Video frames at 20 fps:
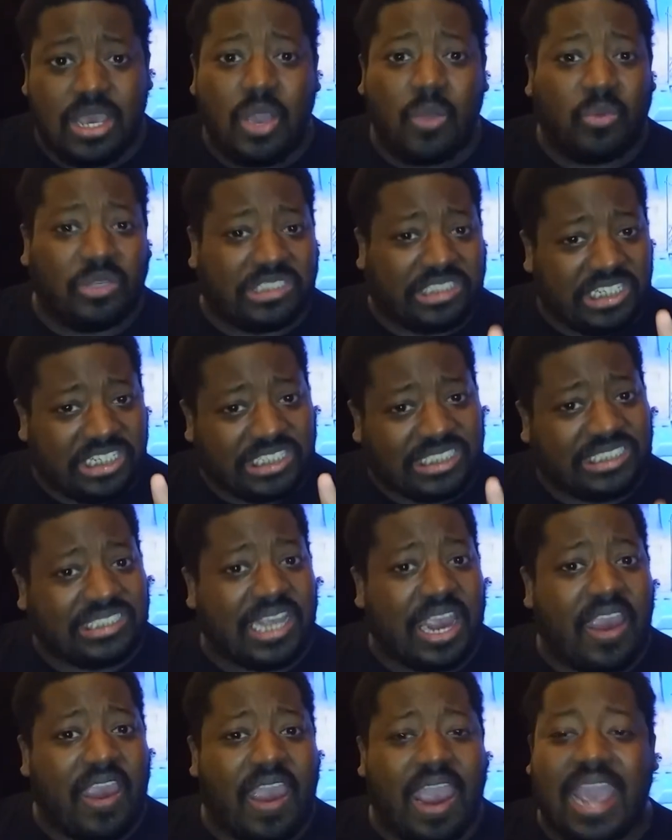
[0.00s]
when she
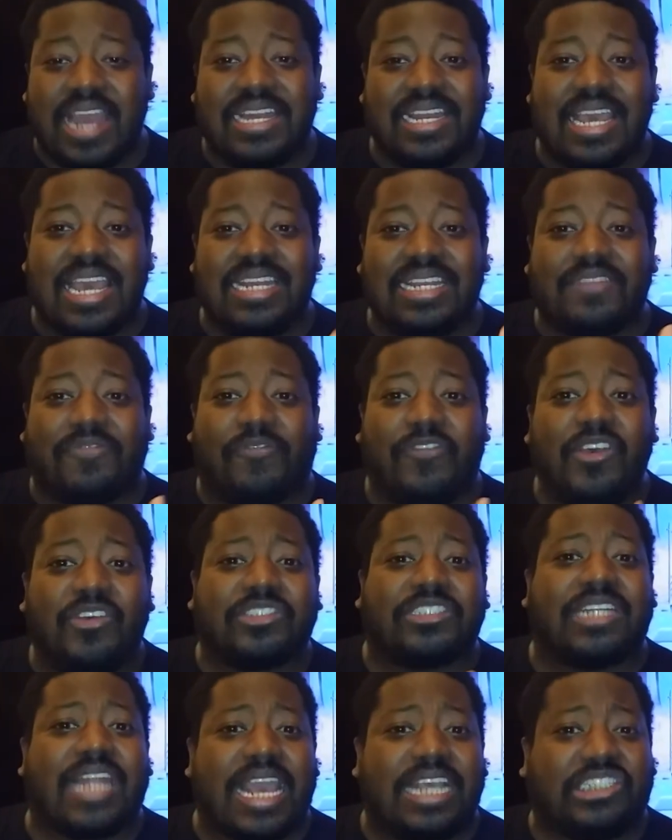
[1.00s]
stare, and and it
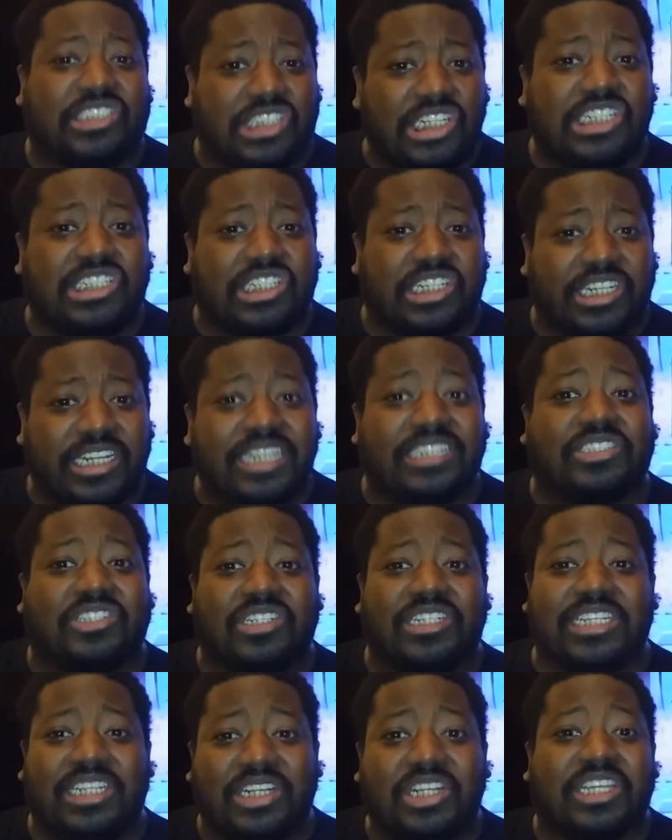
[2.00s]
feels like she's
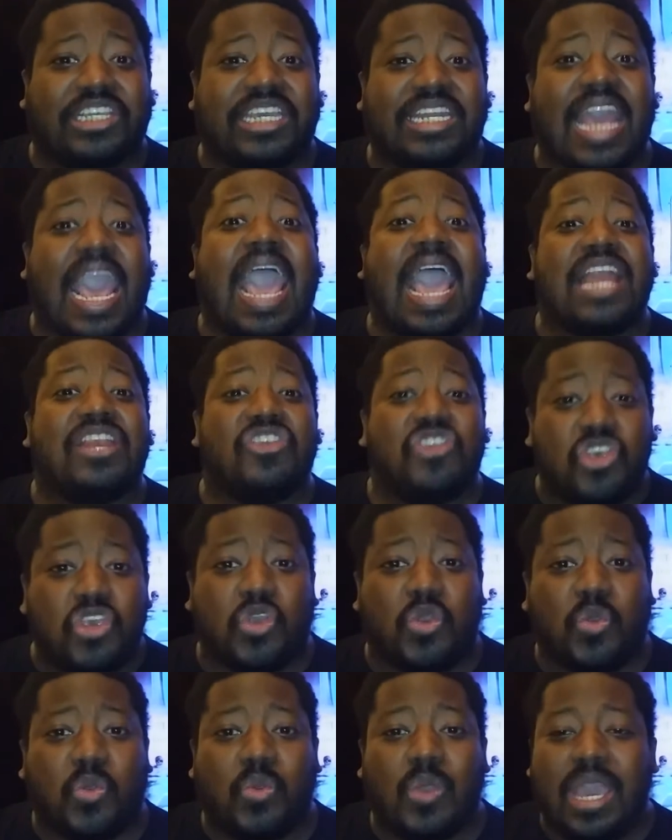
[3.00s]
literally looking at
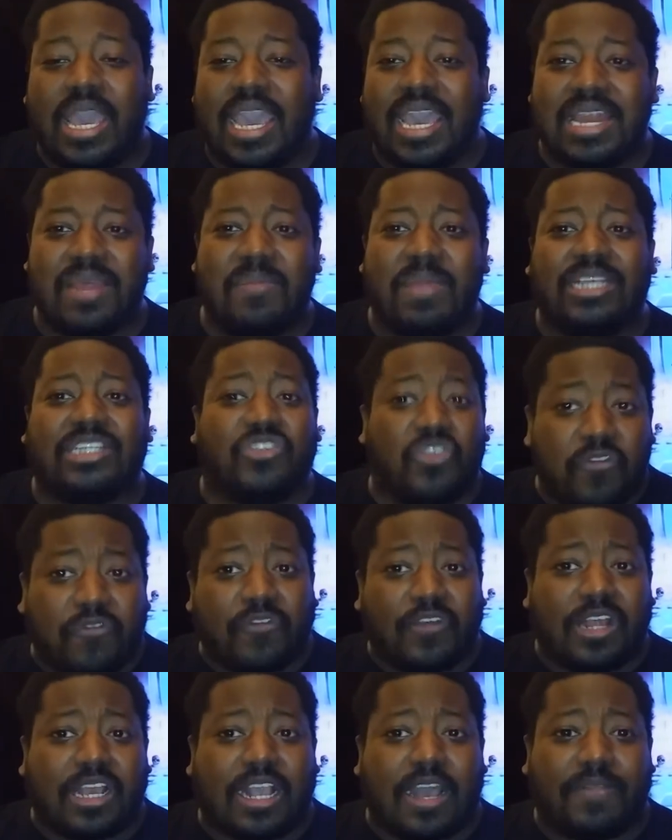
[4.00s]
you, and it makes you
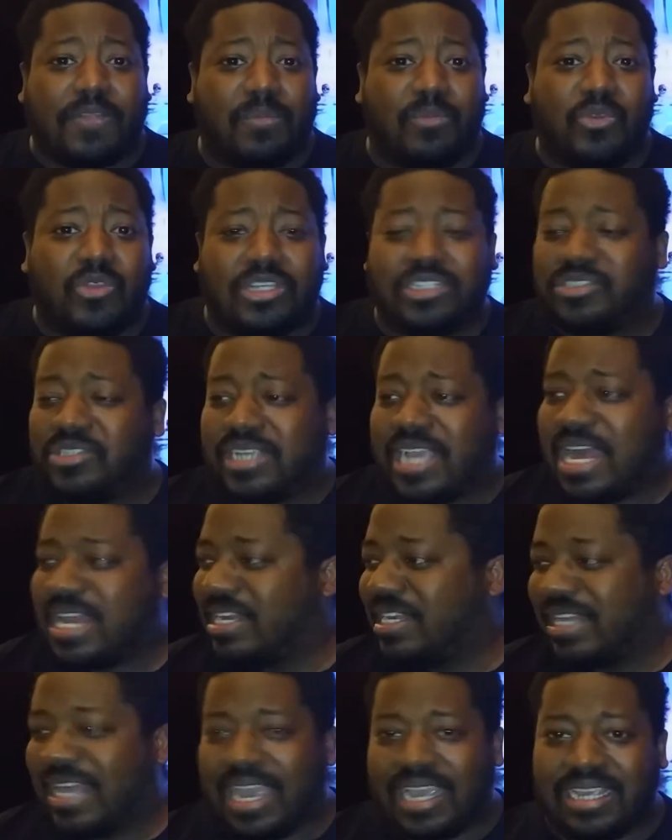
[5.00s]
feel uncomfortable because you kind
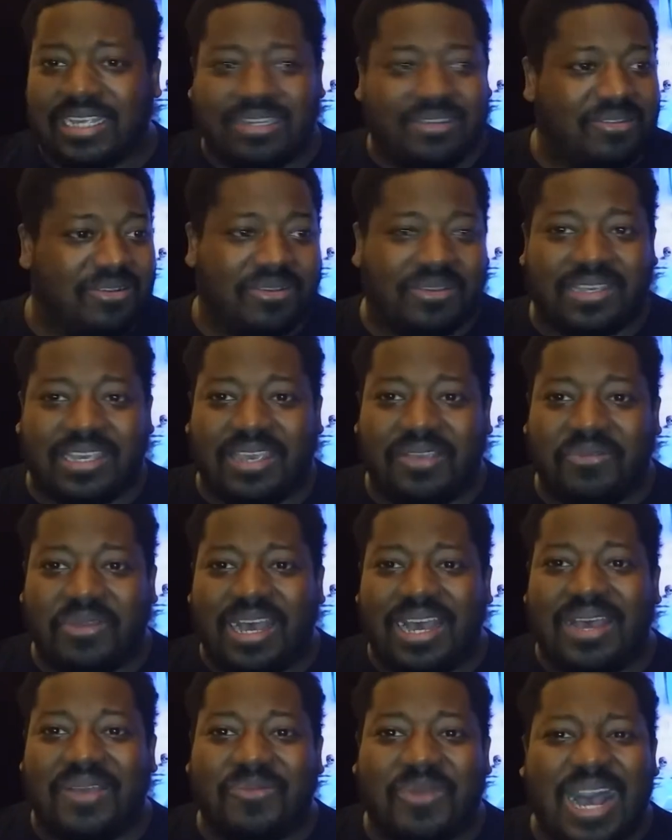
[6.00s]
of like, okay,
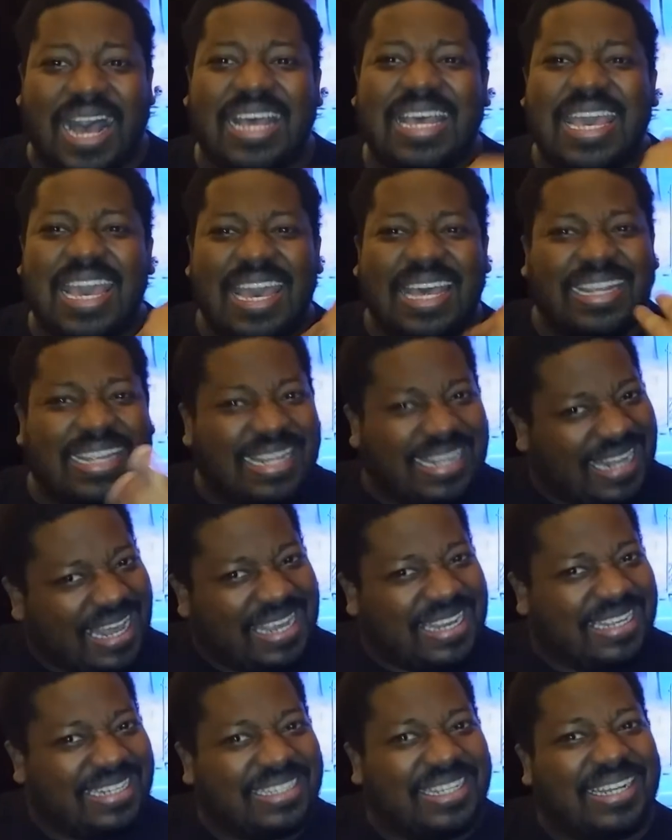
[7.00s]
why, why,
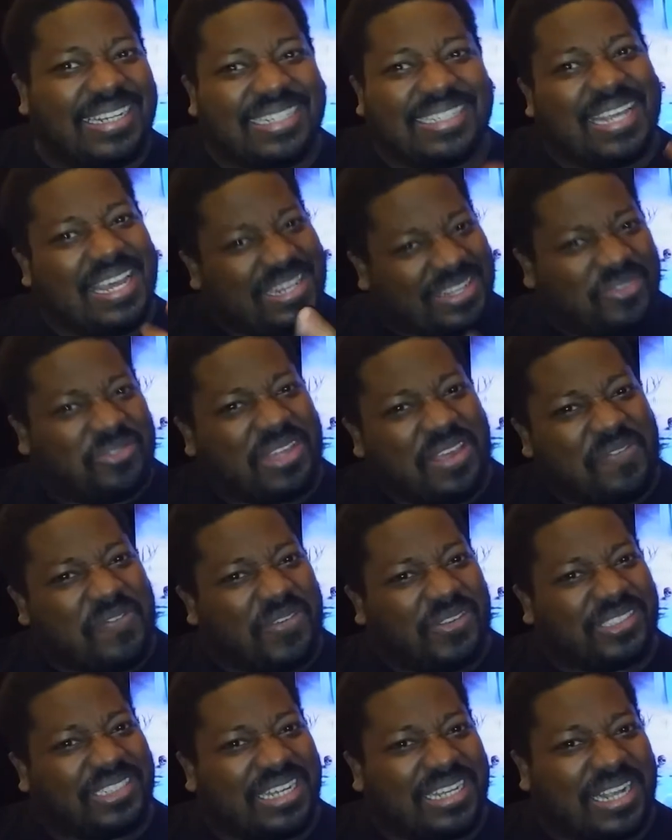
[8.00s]
like that, that, don't that
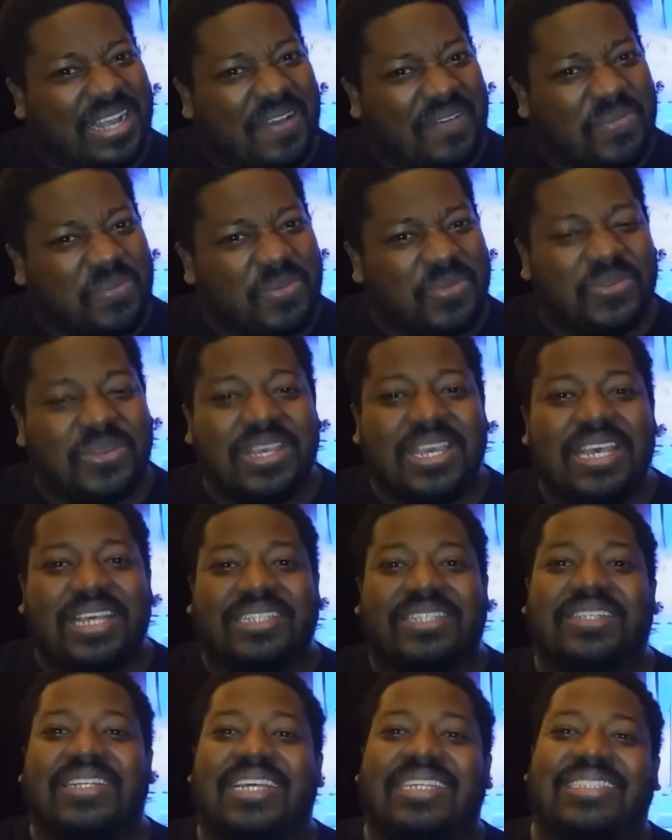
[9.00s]
feels uncomfortable? So
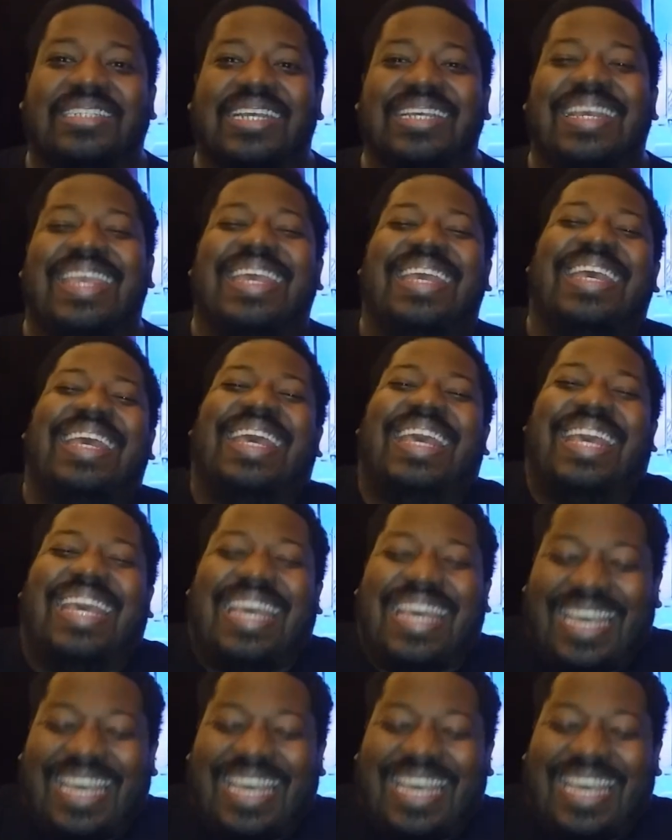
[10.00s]
yeah. that thing.